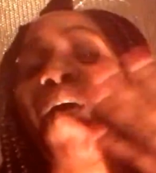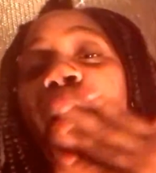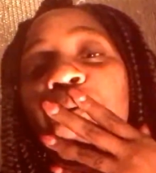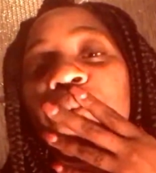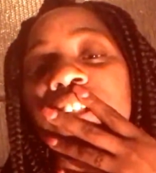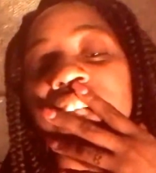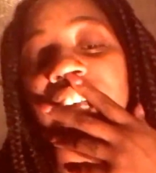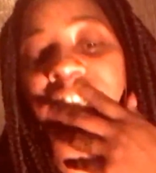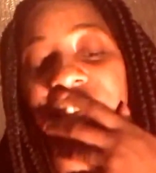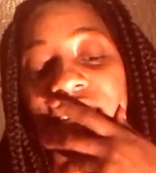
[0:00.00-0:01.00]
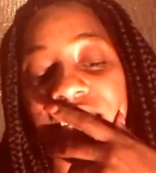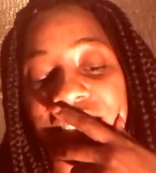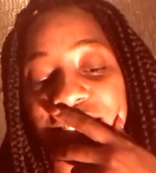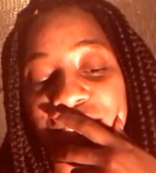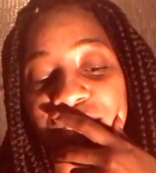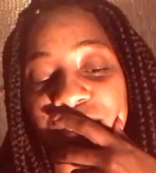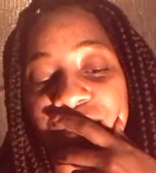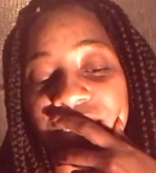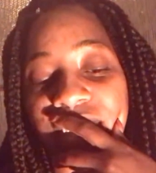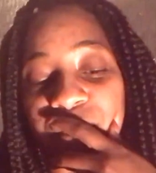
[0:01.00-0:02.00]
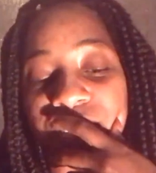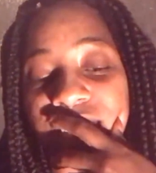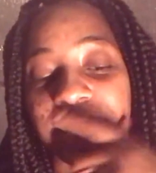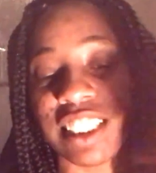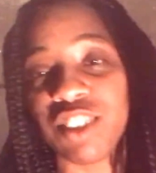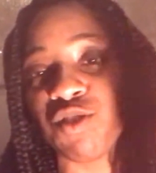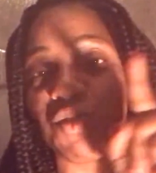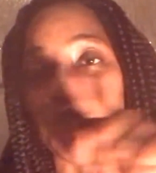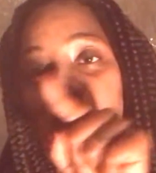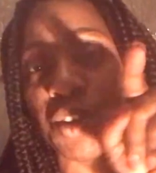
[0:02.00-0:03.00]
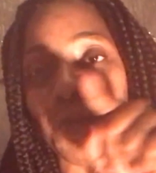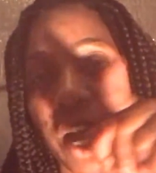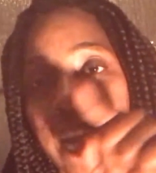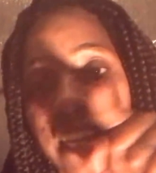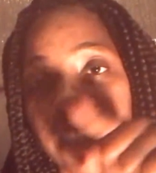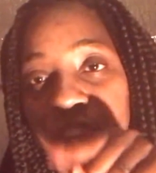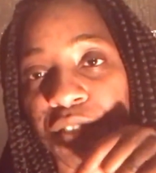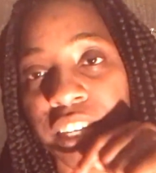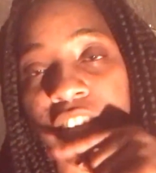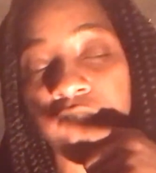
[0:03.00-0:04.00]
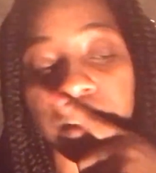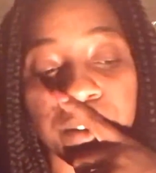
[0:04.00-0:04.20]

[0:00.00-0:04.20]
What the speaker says: what was I leaning to? I wish I could just rewind the video.